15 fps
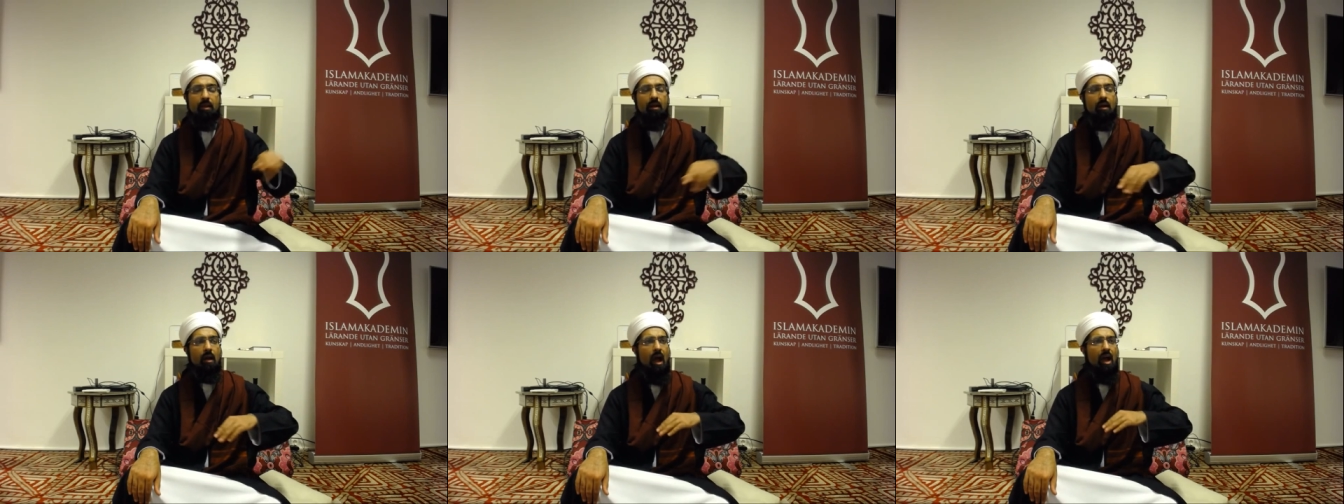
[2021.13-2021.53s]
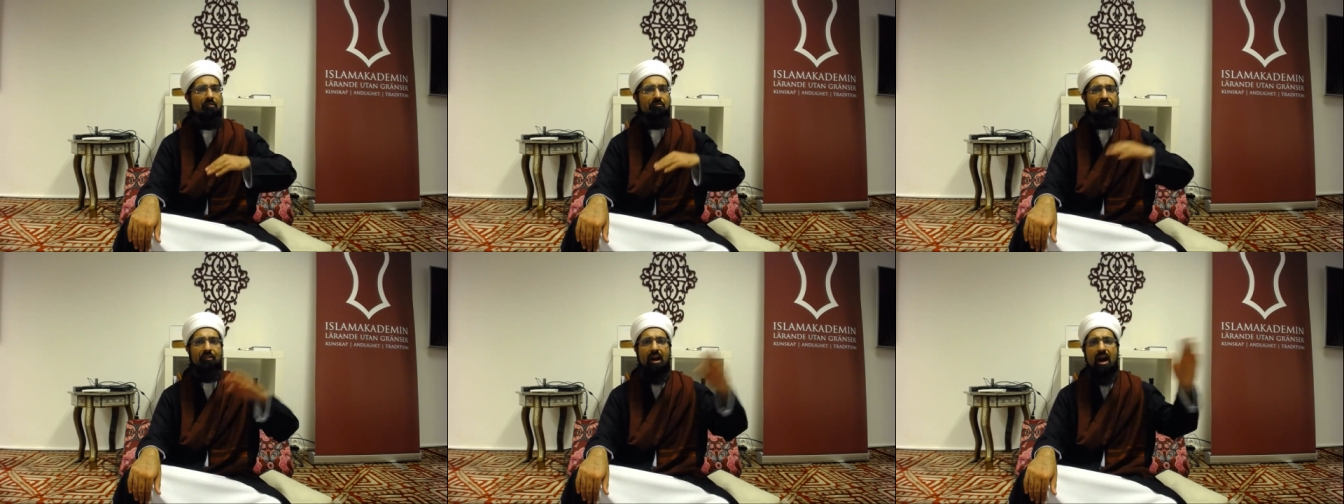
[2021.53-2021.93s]

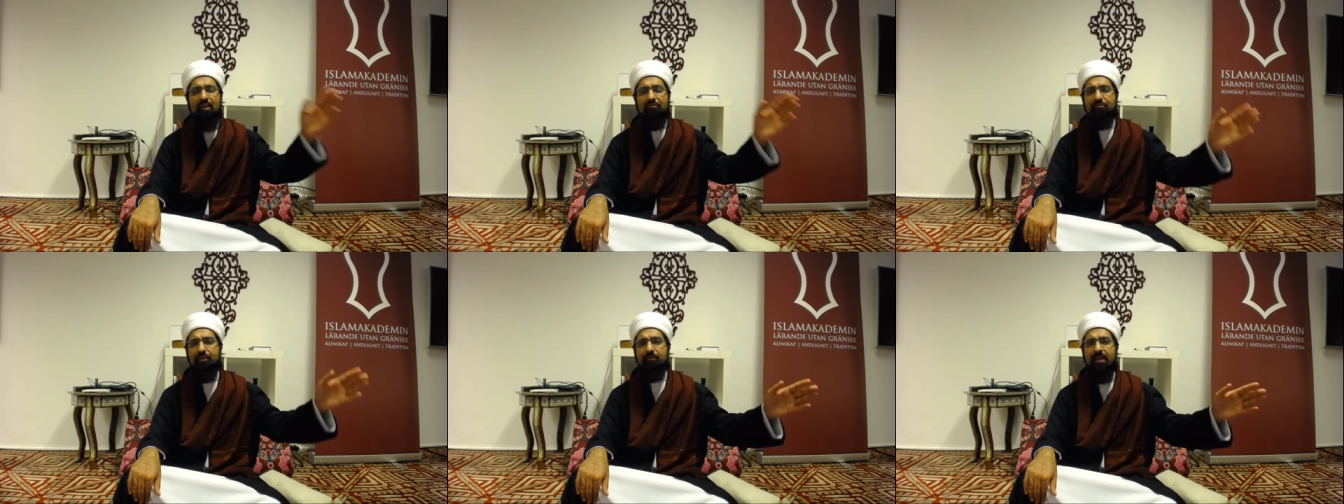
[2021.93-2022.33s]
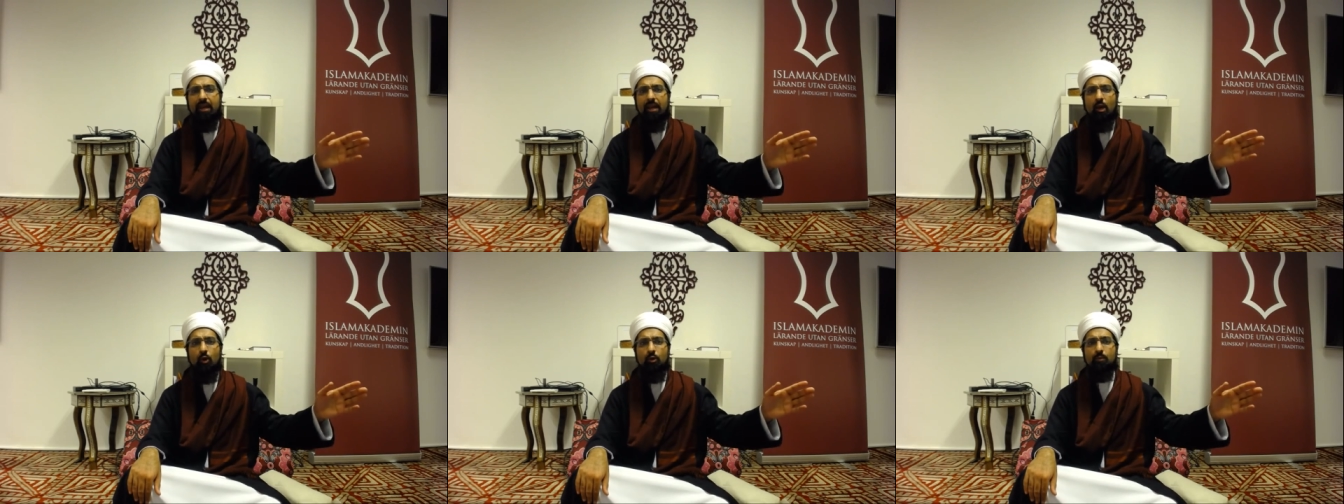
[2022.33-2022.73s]
afar from their
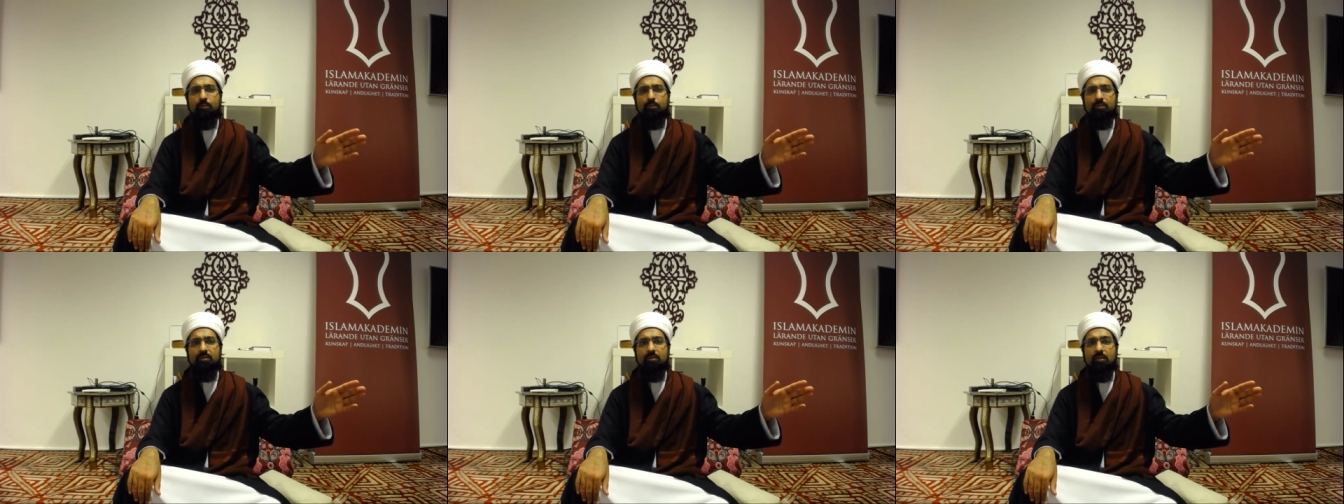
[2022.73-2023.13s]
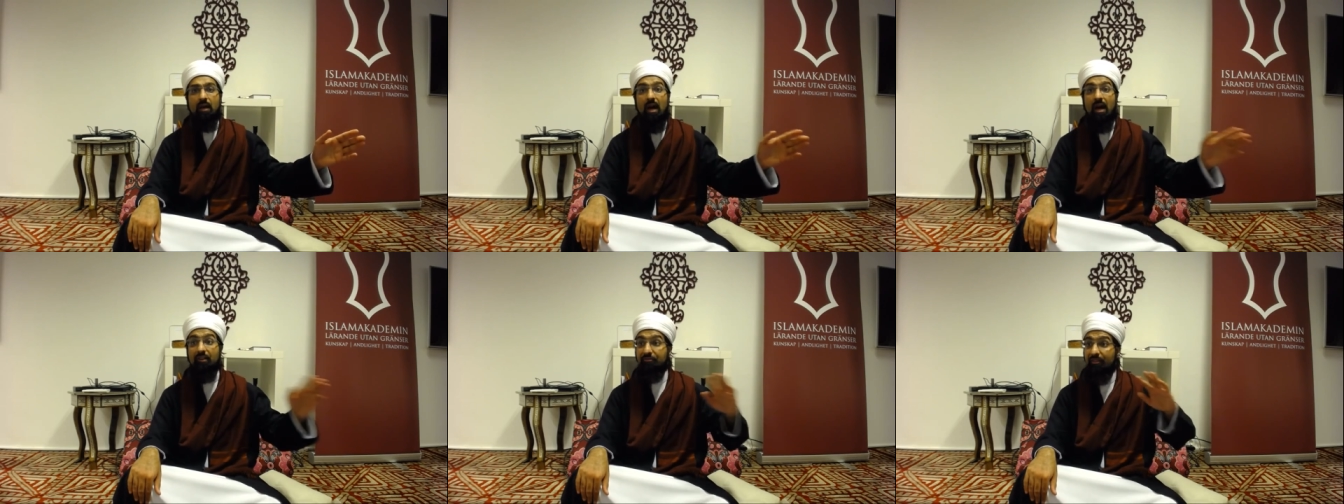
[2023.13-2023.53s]
homes,
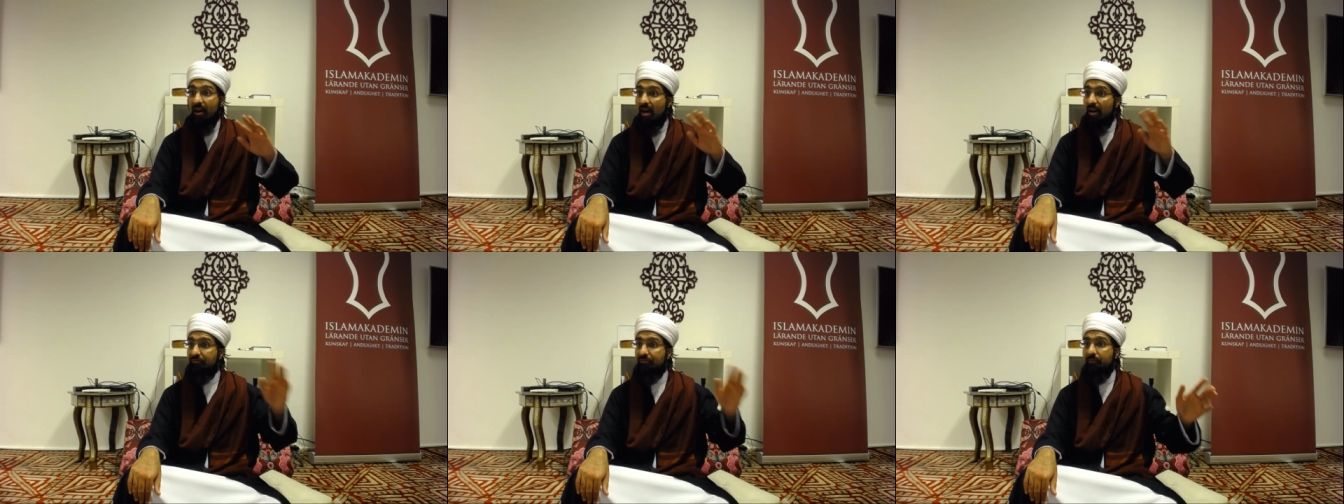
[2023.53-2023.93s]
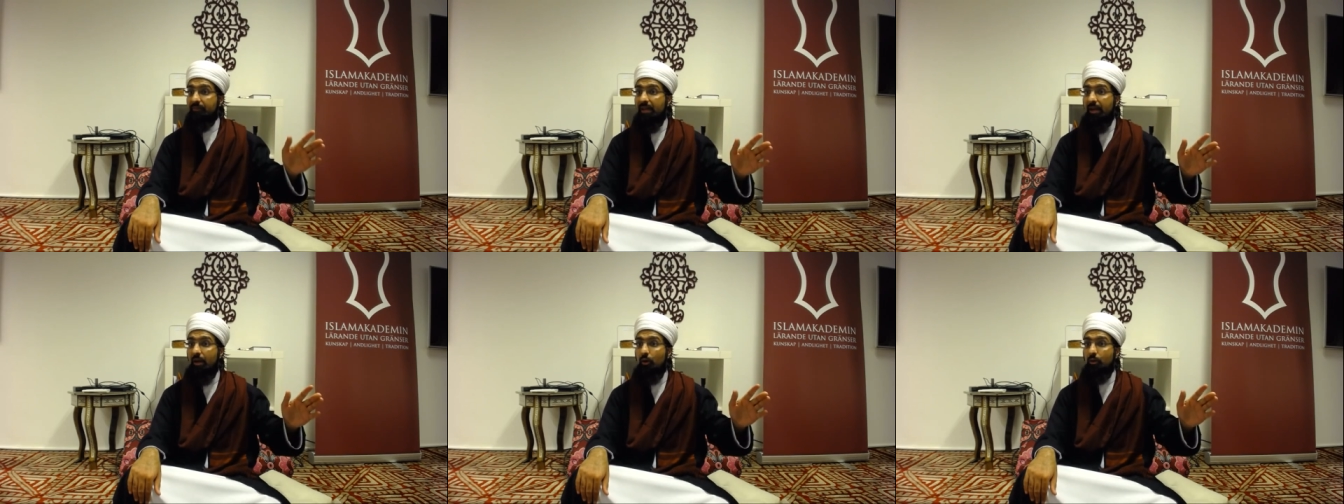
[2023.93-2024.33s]
afar from
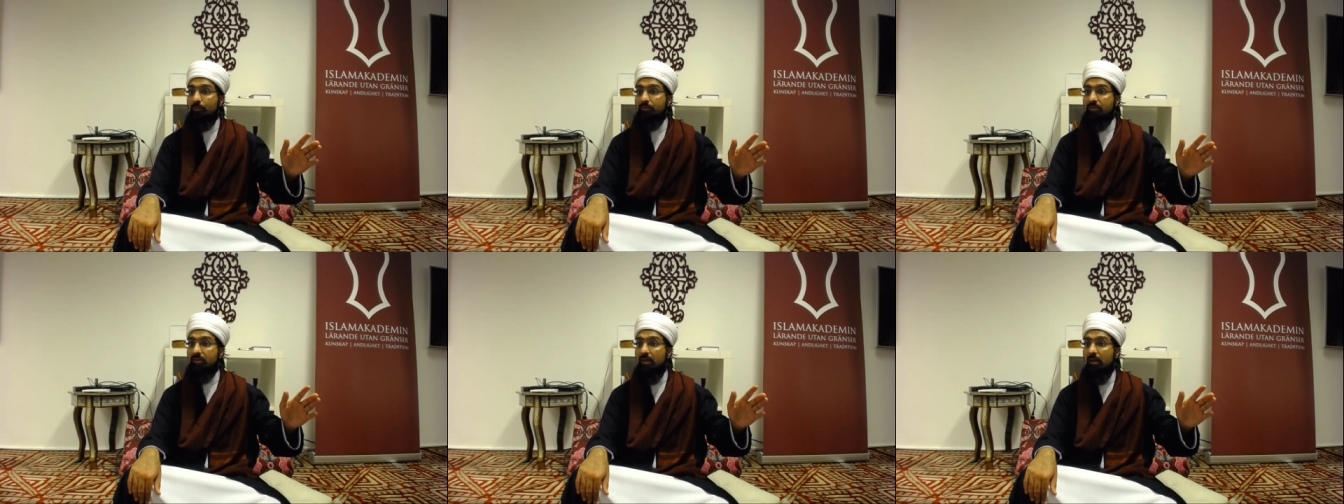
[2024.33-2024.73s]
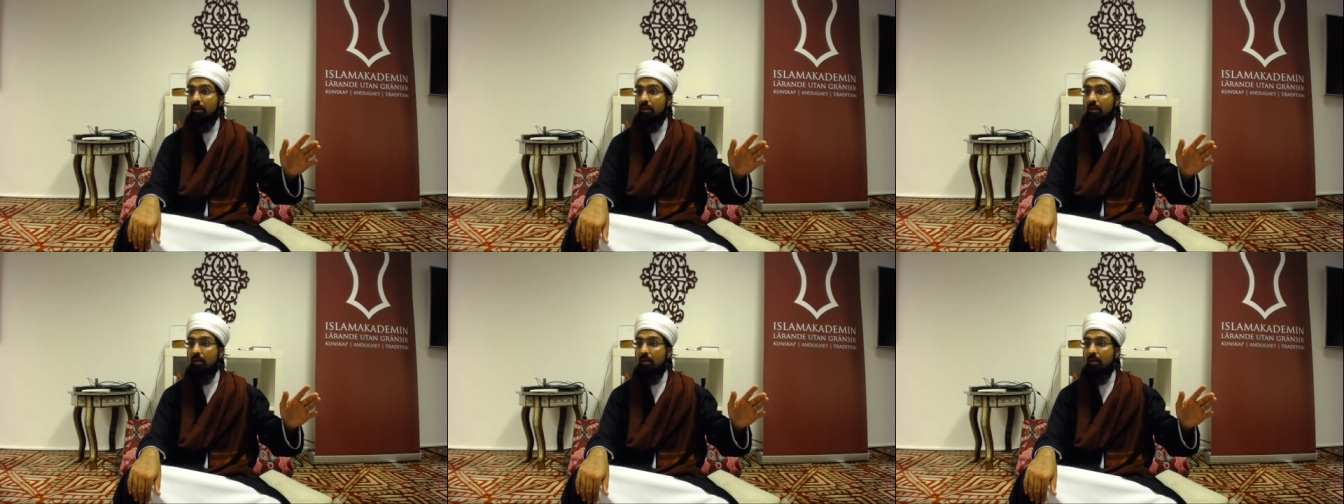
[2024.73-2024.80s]
their homes,